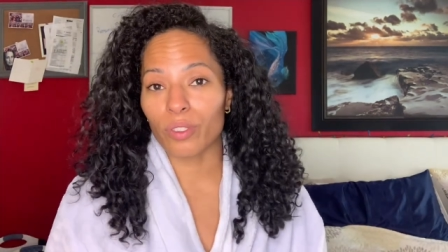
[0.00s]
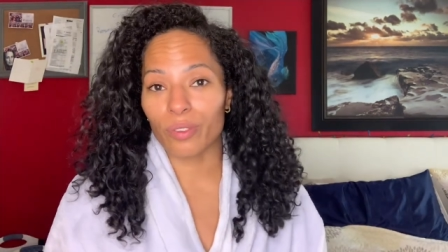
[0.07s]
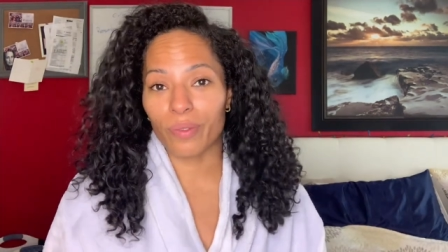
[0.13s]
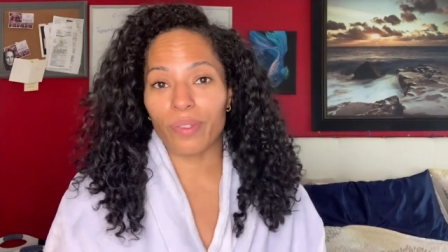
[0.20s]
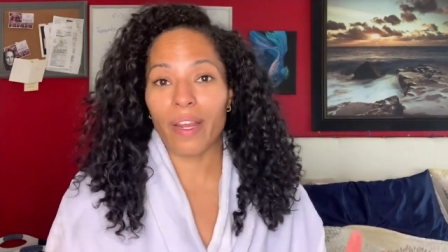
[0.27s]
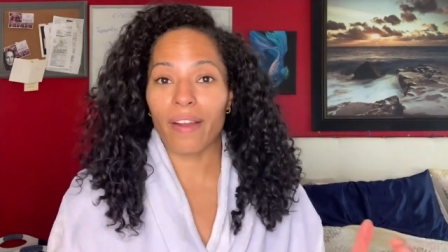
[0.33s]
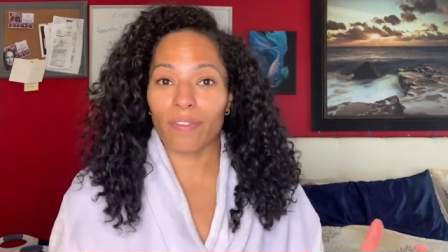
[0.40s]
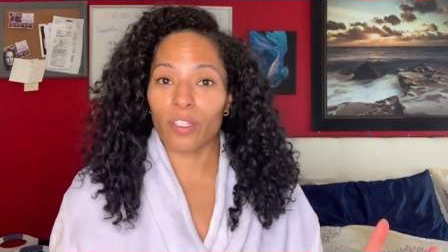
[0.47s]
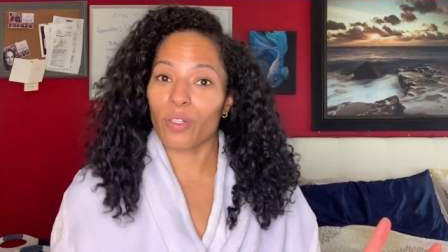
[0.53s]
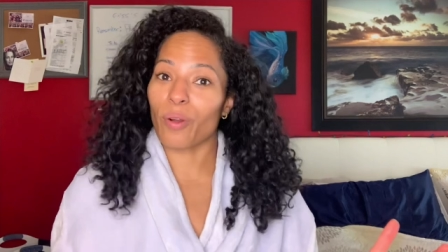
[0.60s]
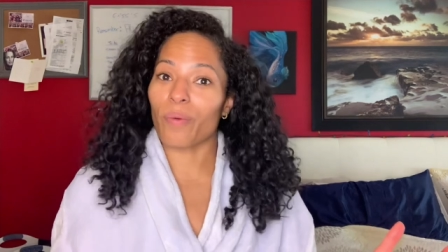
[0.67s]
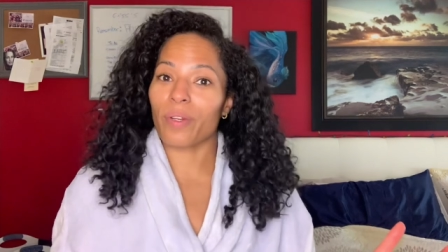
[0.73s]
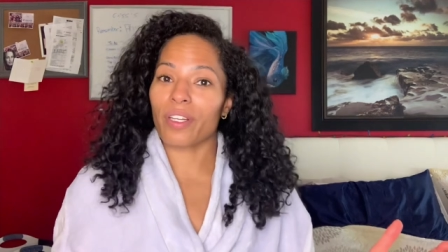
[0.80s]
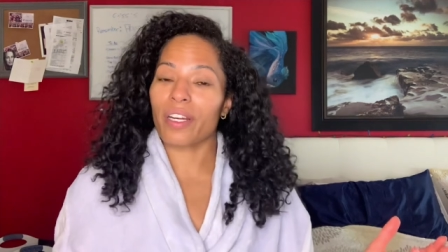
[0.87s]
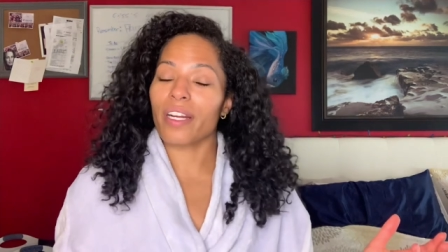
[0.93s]
You never know
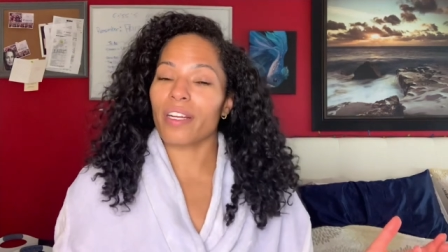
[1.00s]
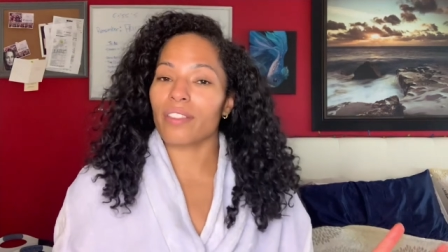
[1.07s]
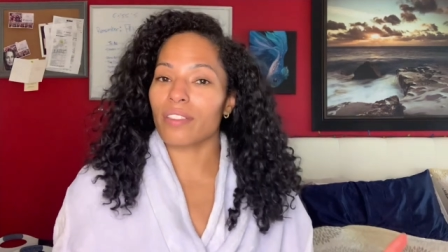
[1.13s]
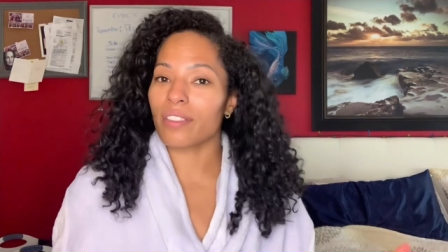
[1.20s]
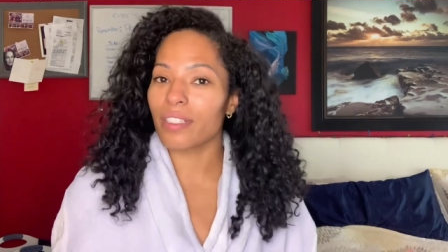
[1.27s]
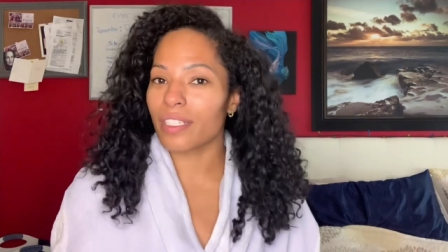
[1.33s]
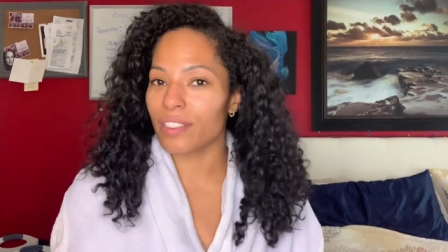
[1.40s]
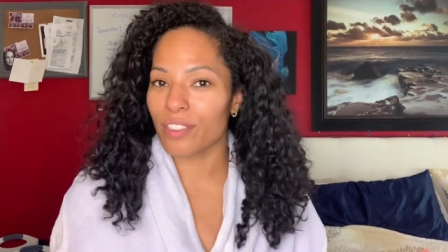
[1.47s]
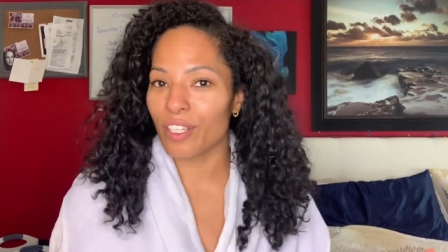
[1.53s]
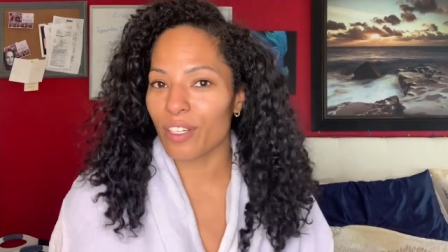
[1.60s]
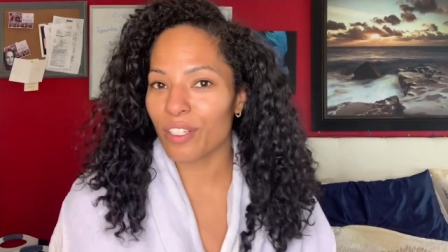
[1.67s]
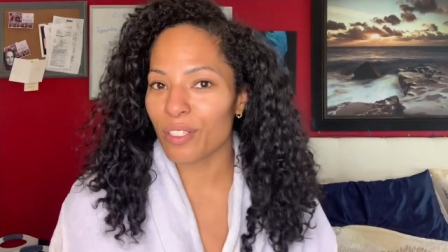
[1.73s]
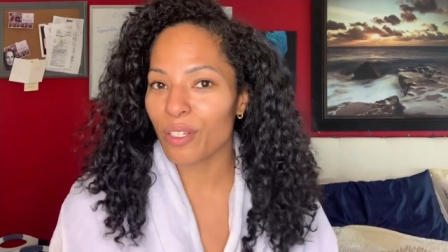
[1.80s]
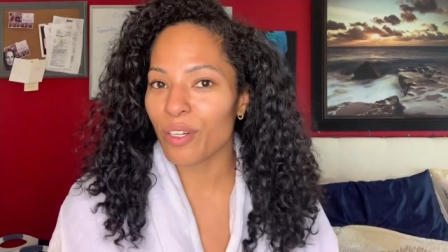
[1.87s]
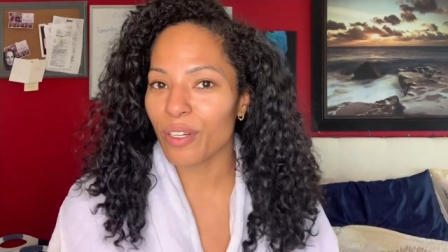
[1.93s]
what your hair is going
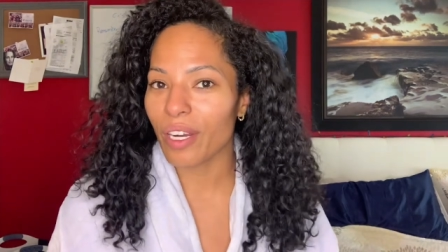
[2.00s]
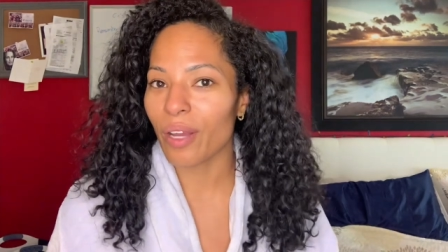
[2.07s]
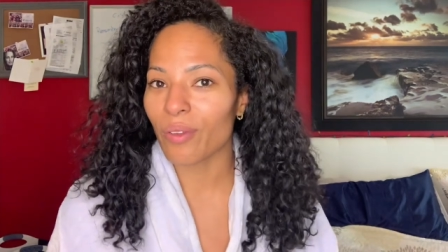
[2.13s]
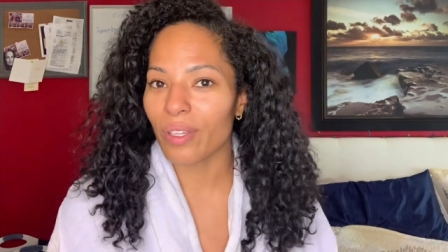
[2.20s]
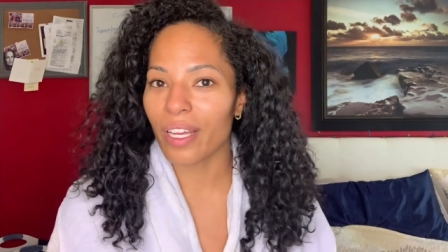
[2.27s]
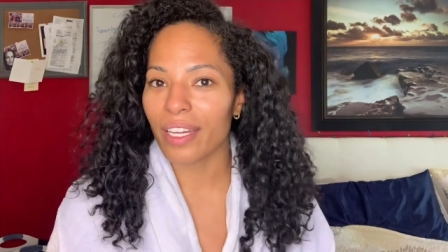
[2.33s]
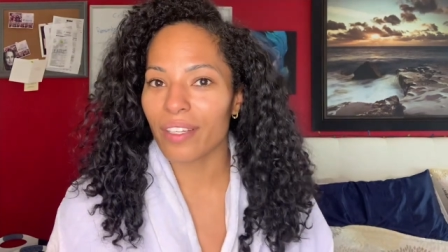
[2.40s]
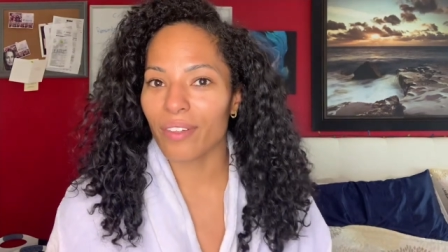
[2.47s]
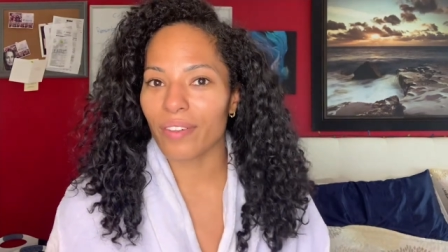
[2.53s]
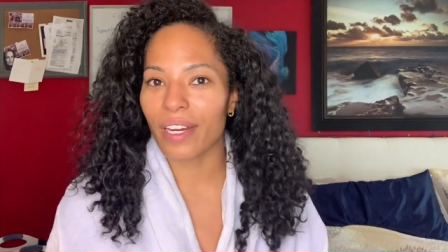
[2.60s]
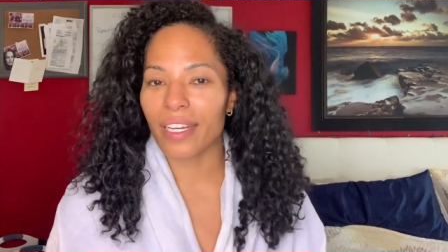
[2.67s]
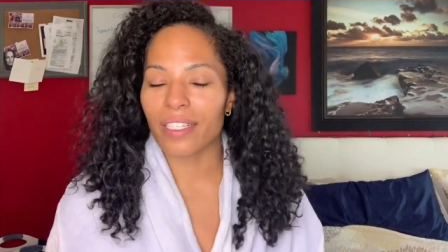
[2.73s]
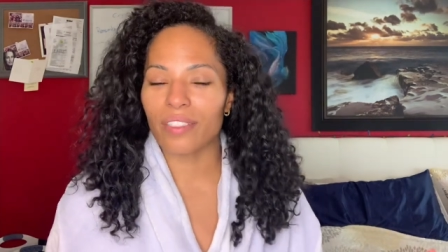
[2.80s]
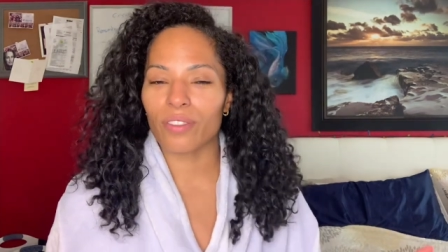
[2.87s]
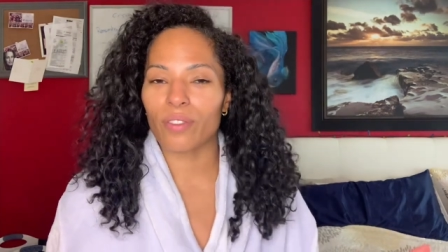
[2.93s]
to turn out like,
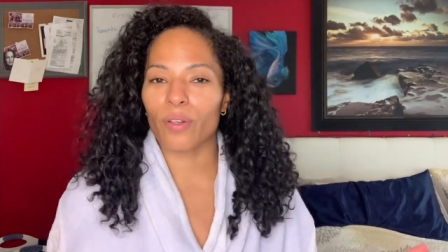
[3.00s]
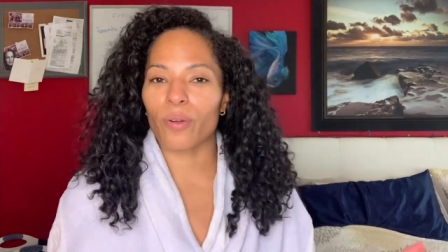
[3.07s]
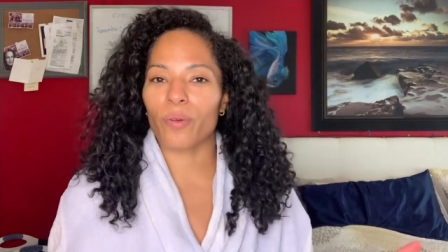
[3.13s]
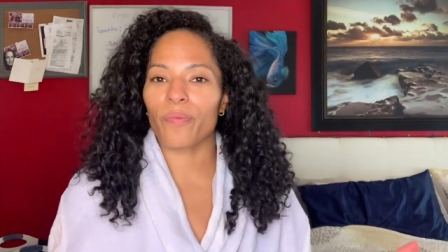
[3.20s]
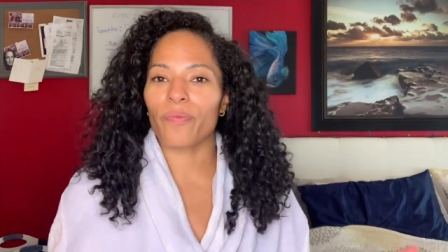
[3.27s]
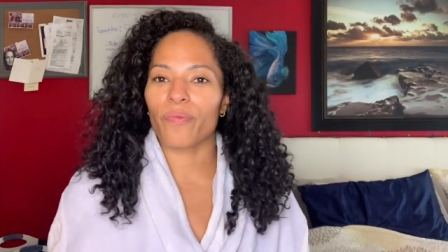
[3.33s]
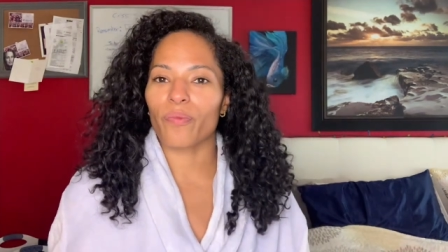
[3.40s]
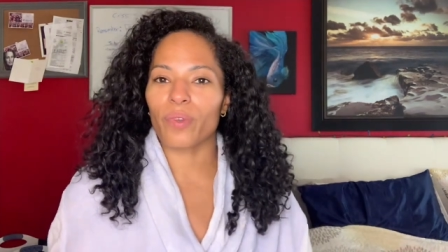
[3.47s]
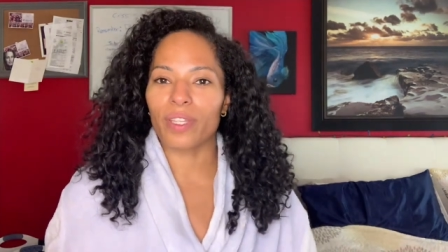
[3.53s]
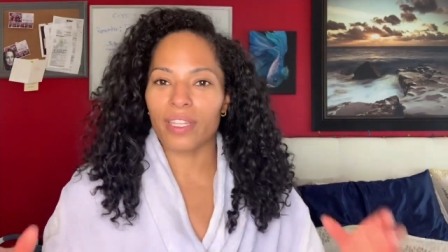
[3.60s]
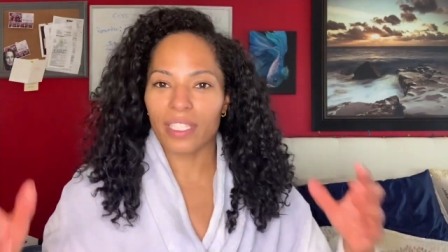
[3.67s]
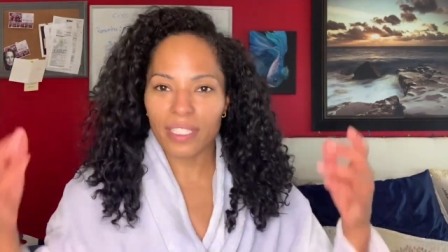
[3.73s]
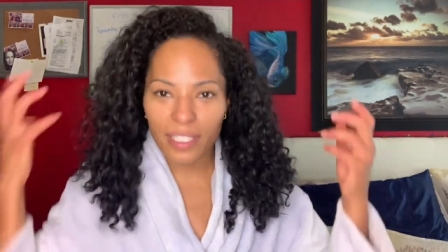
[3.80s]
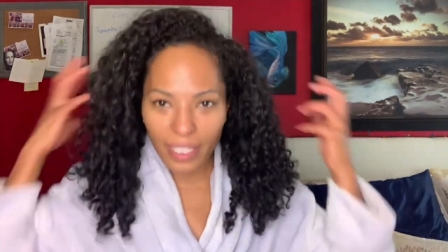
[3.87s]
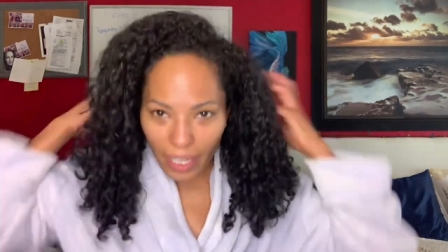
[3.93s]
right? So with
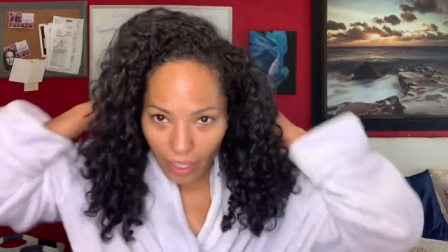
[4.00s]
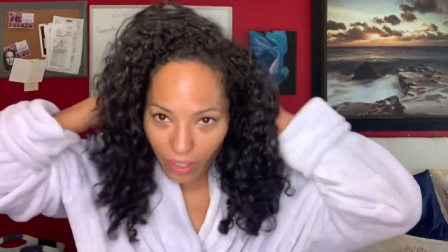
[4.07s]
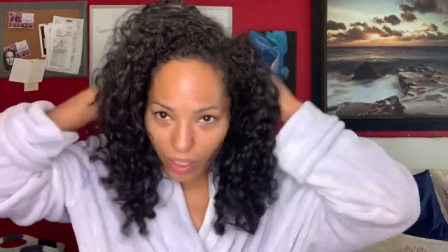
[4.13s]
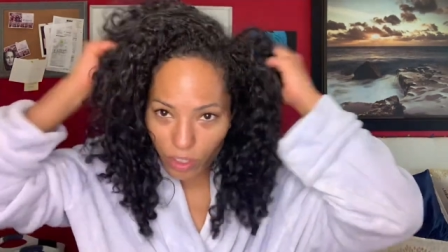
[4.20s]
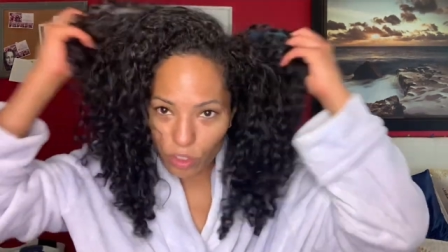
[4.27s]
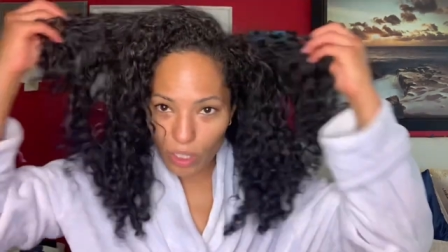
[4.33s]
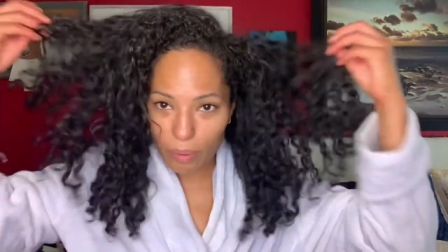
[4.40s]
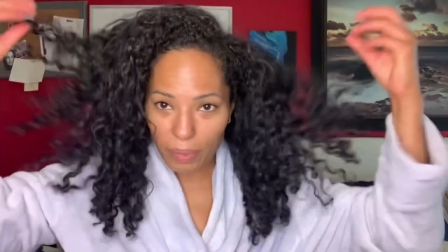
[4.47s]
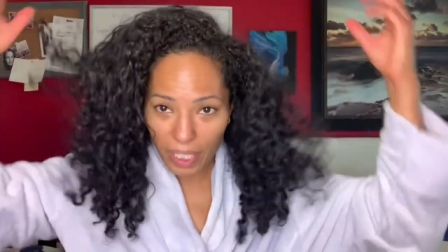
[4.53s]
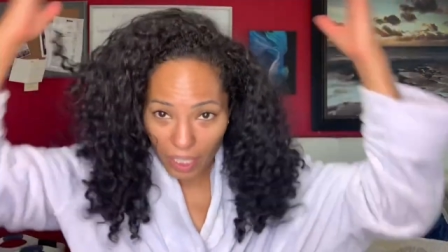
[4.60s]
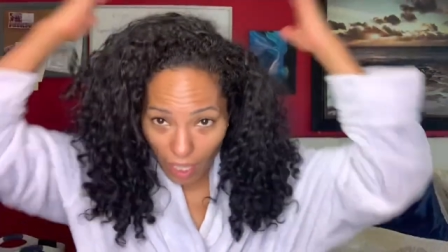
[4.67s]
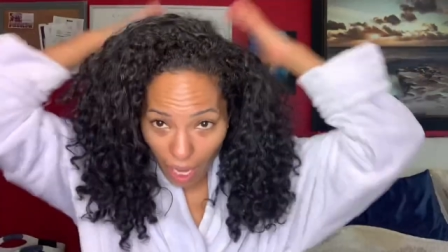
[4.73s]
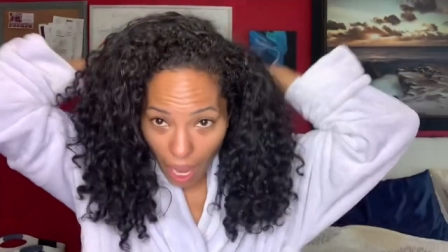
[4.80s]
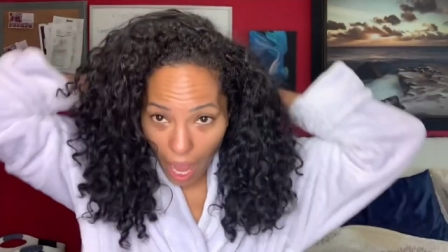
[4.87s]
this keratin treatment,